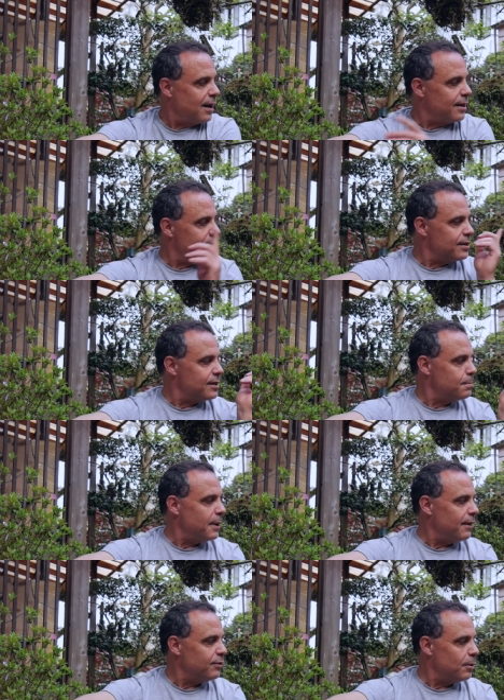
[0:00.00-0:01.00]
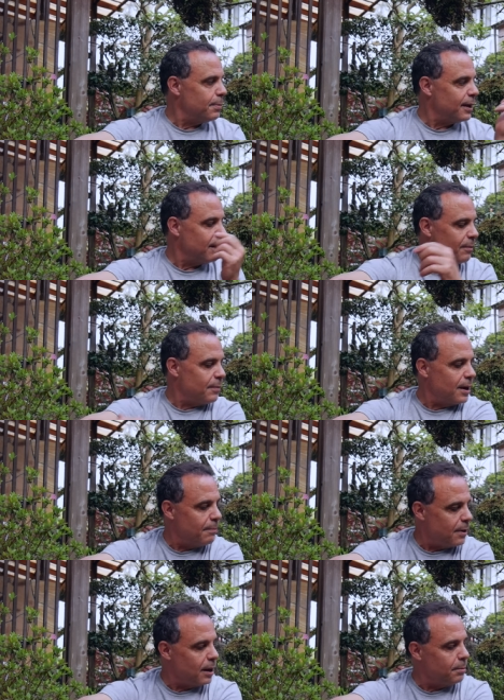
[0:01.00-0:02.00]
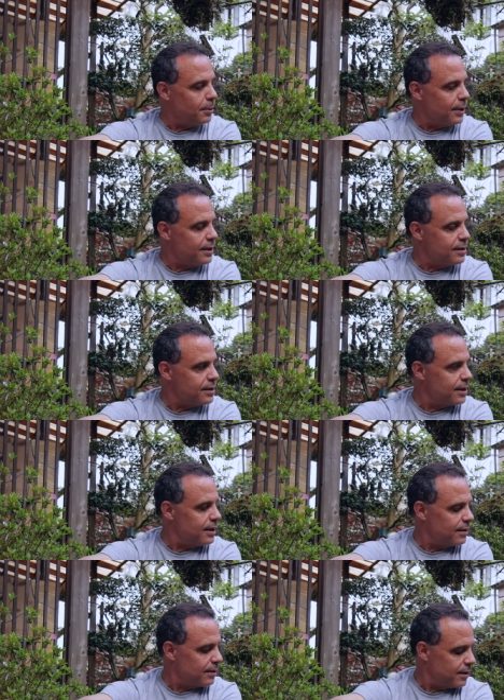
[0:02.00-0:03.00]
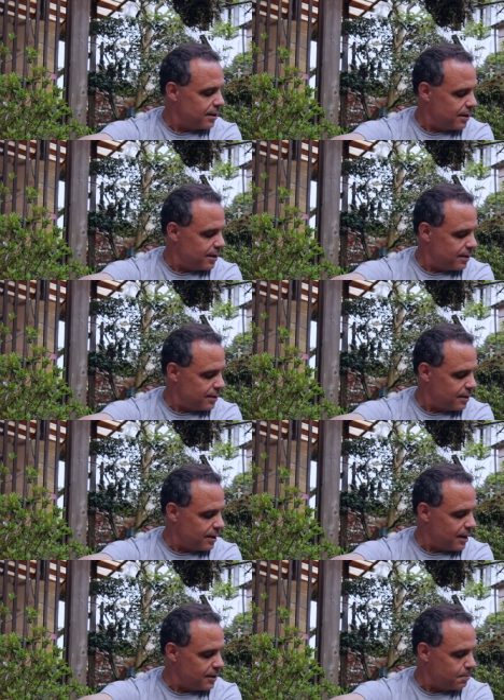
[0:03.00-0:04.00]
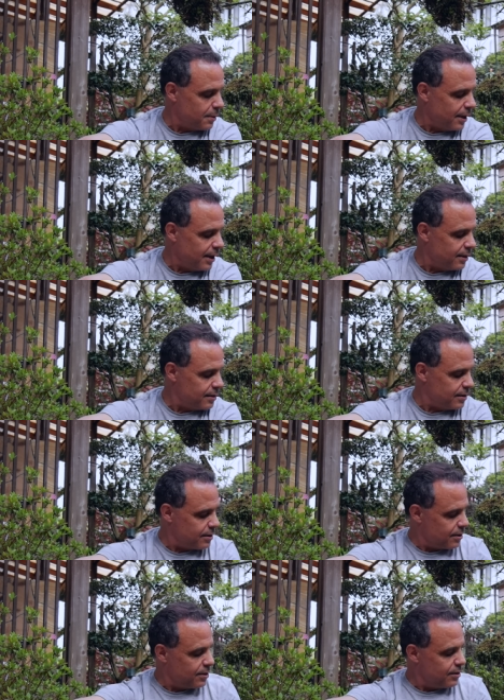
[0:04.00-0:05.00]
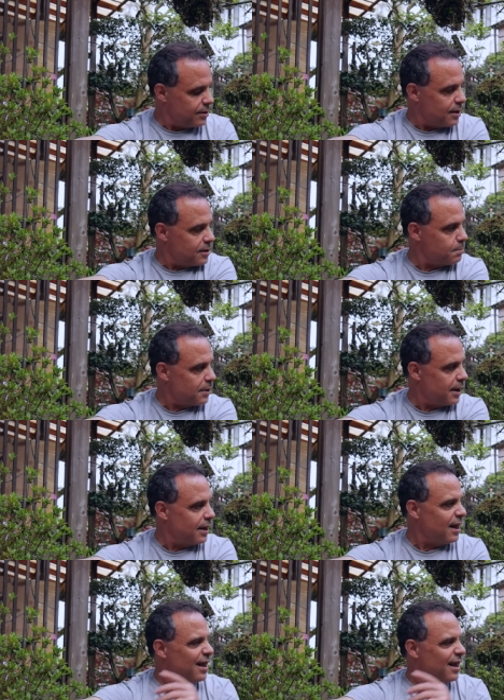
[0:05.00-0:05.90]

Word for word: This is Paphiopedilum malipoense. It's a nice plant, good sized plant.